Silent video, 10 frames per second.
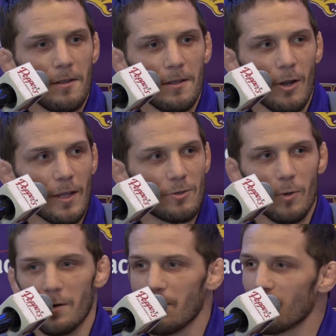you know that's
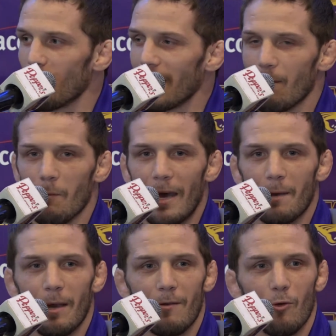what that's what I got my
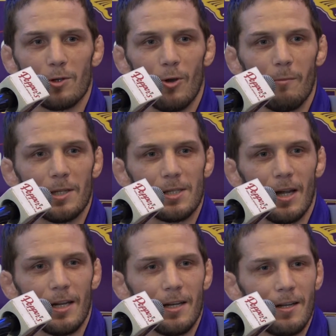backpack for. So I've been
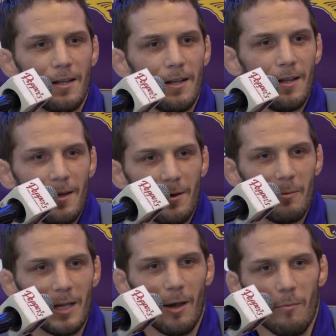studying
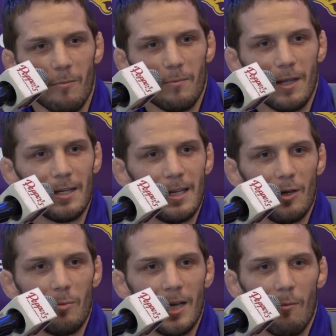and become
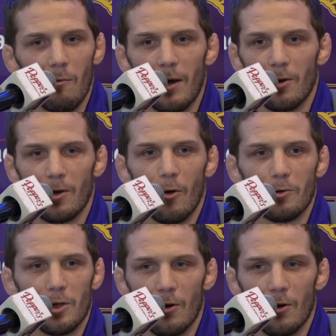continue to become a better coach.